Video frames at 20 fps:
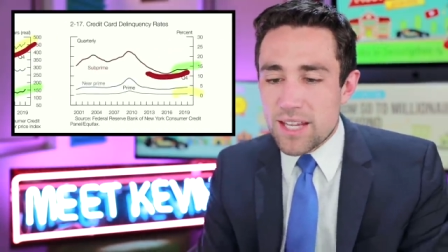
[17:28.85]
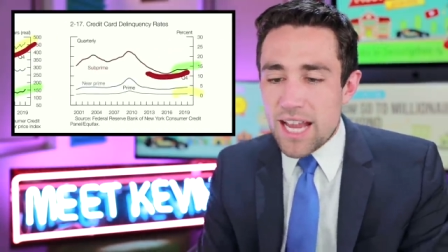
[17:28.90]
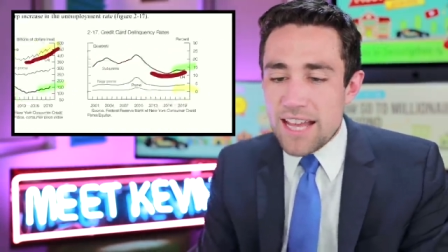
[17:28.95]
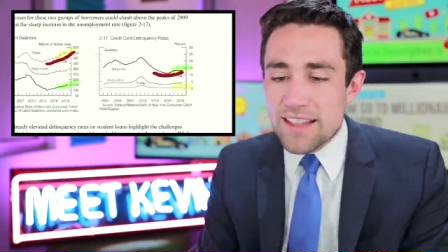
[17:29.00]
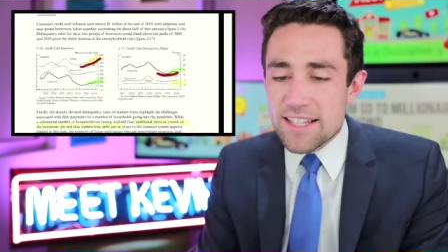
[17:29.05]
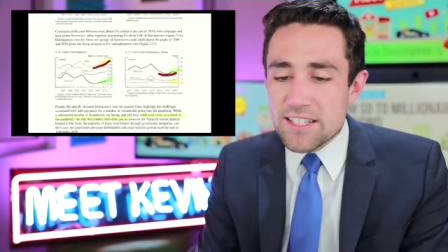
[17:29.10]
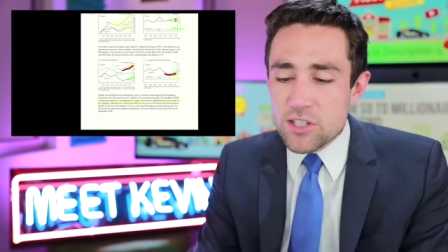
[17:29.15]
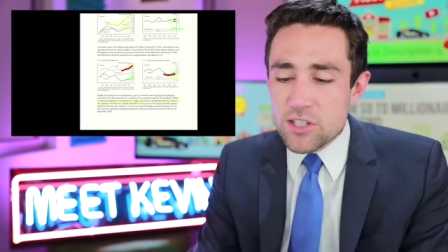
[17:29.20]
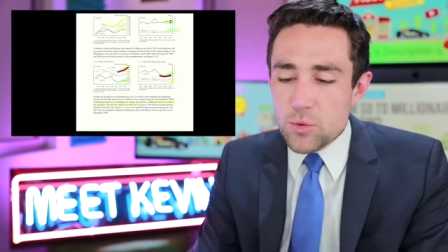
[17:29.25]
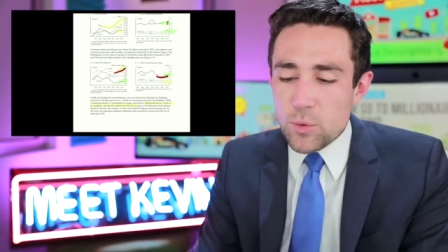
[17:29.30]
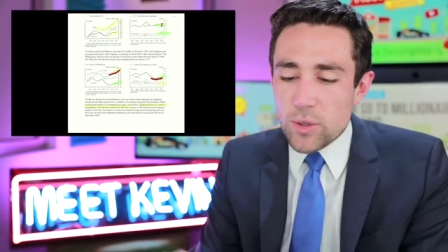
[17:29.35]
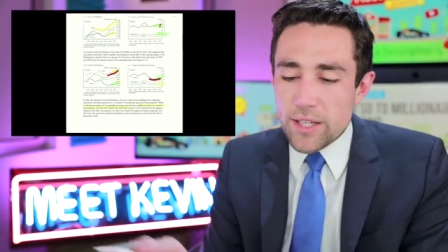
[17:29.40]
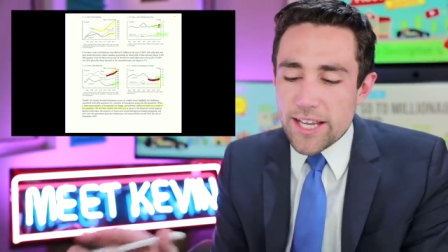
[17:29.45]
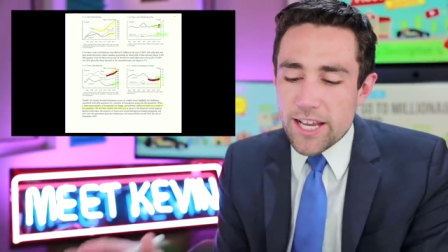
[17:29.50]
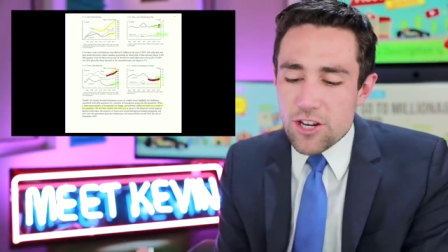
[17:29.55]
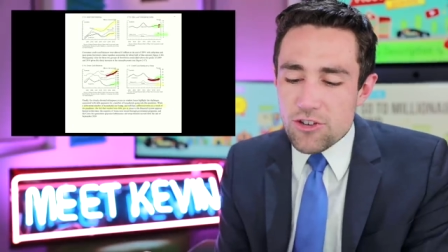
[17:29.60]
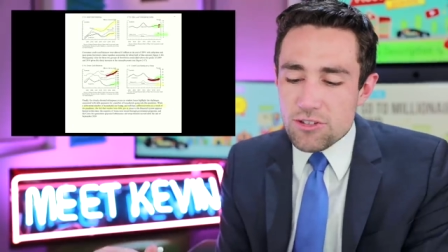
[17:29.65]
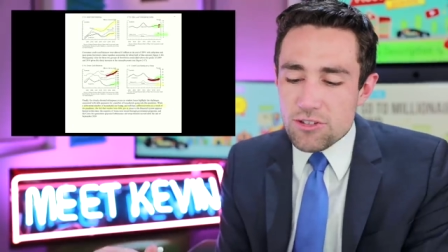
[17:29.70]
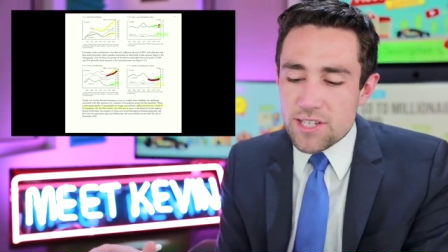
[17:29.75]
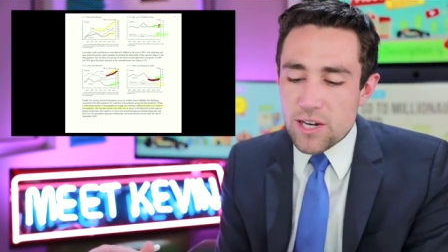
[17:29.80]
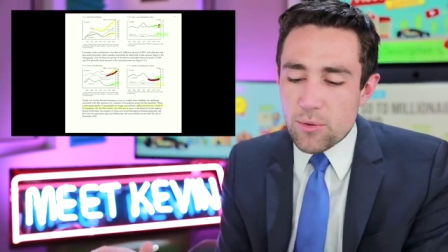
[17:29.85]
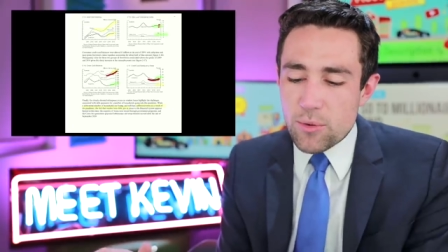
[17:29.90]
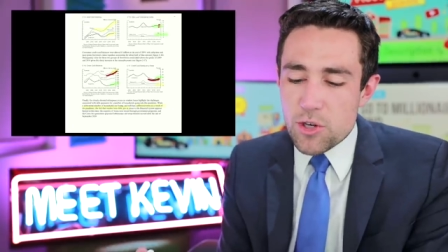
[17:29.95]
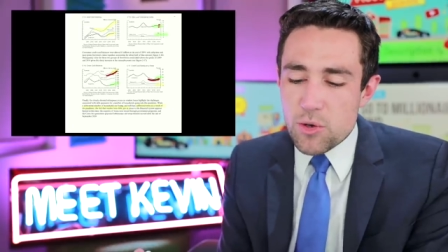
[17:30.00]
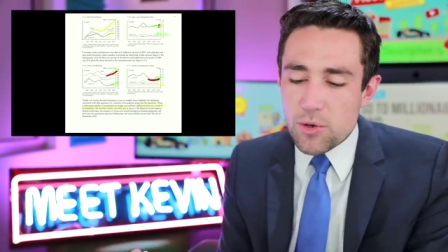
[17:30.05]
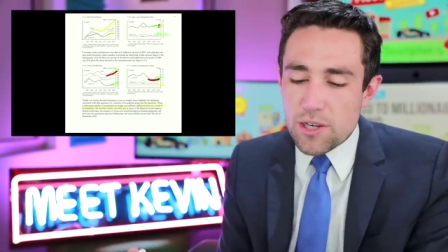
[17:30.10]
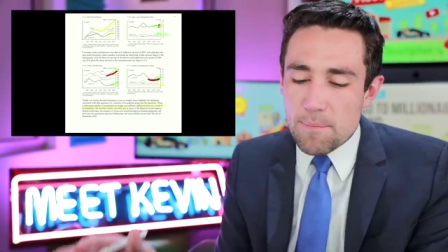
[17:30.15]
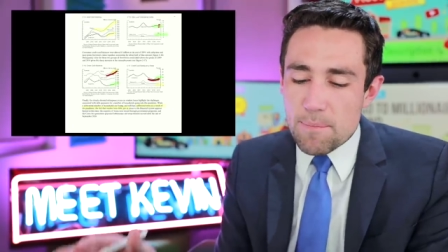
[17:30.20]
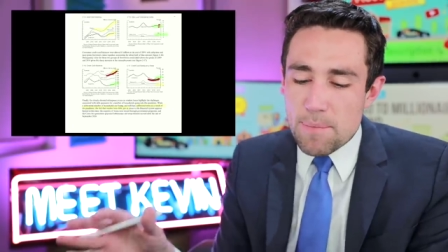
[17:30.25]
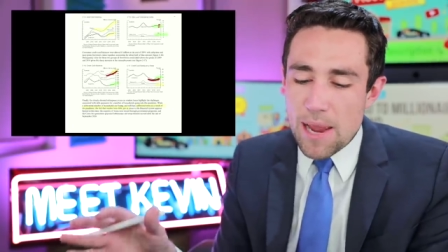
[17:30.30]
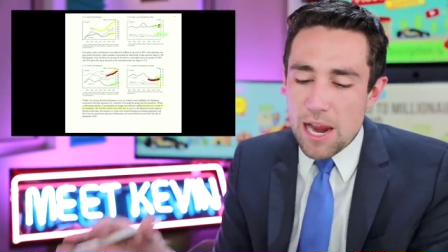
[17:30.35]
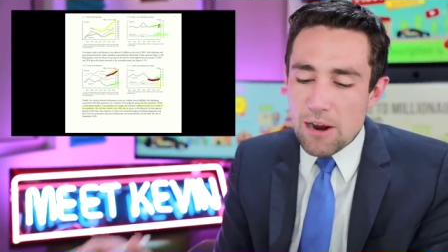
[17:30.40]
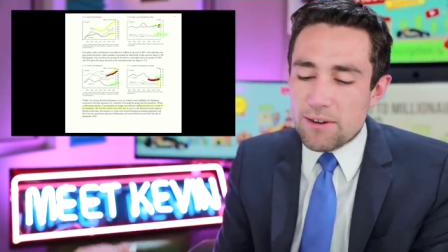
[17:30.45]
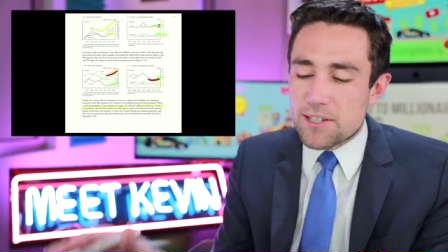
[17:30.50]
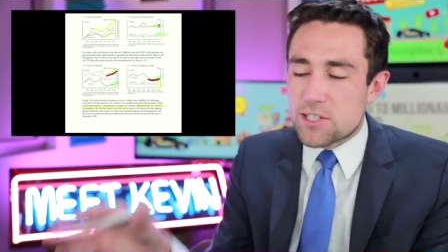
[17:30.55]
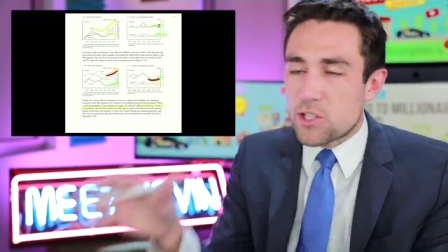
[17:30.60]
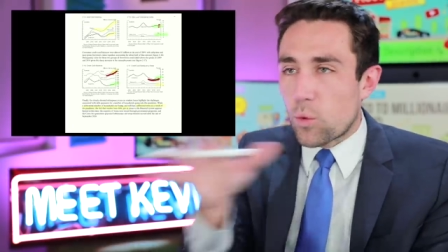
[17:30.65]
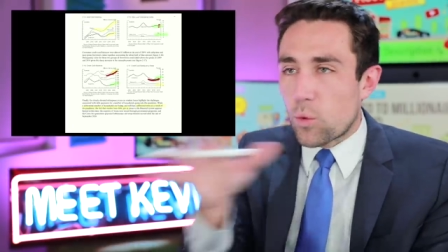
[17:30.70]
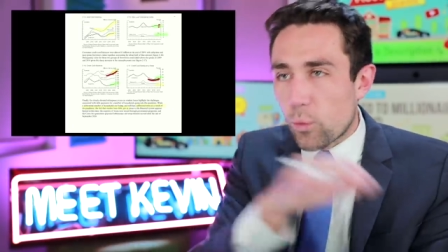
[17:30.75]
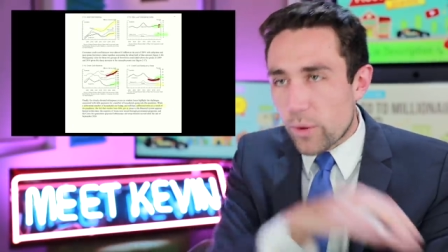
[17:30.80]
And this is really interesting when you compare
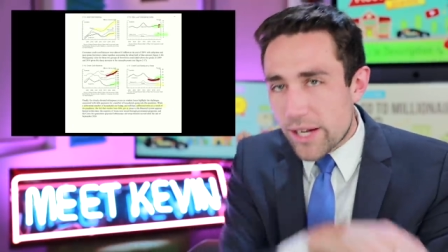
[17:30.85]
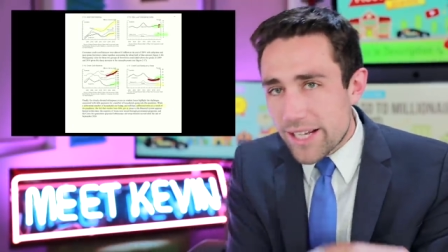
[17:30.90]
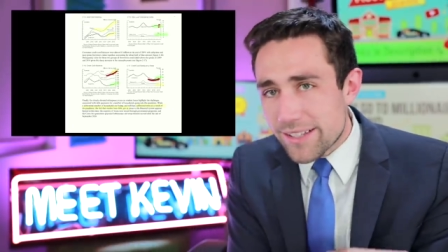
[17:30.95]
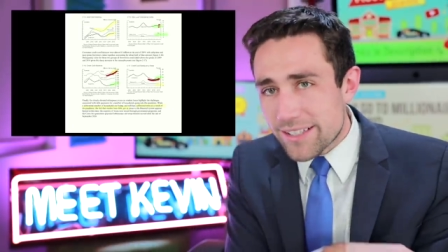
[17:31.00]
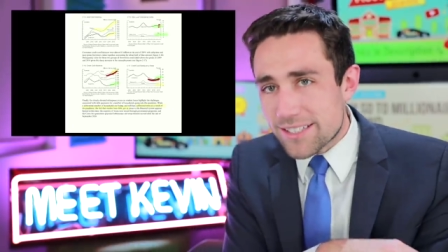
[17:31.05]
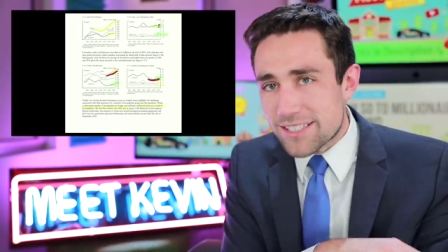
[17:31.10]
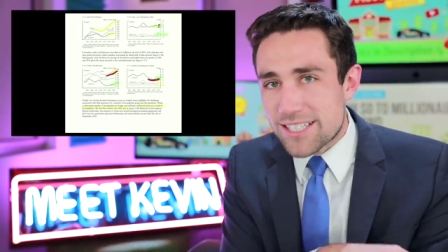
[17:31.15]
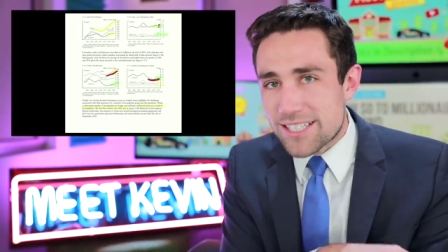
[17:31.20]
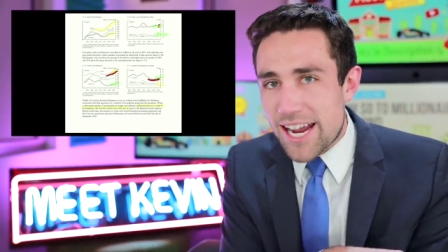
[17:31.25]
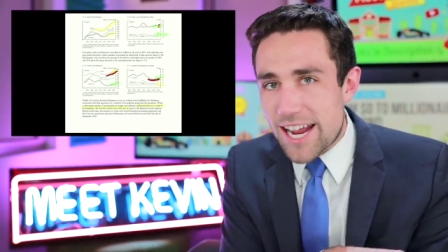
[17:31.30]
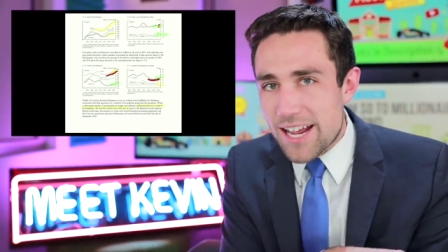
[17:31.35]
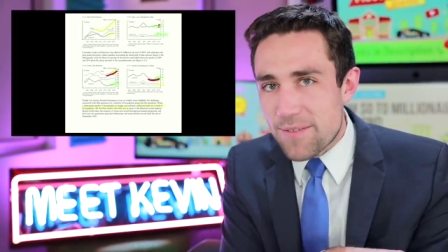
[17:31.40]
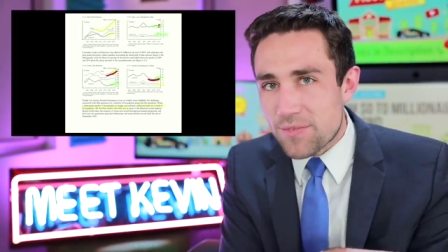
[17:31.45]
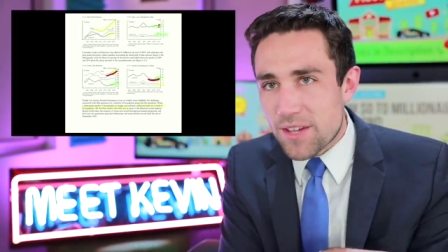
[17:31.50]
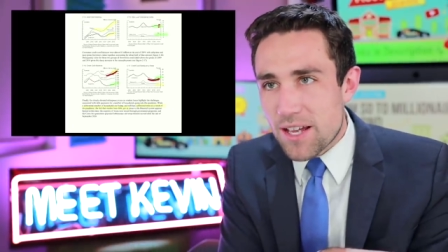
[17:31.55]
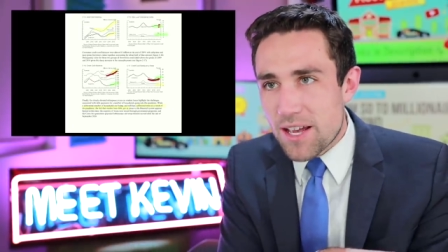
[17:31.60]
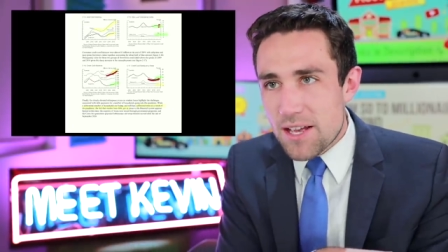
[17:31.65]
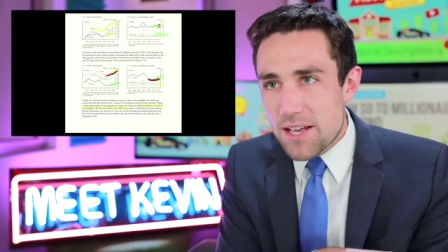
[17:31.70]
it to real estate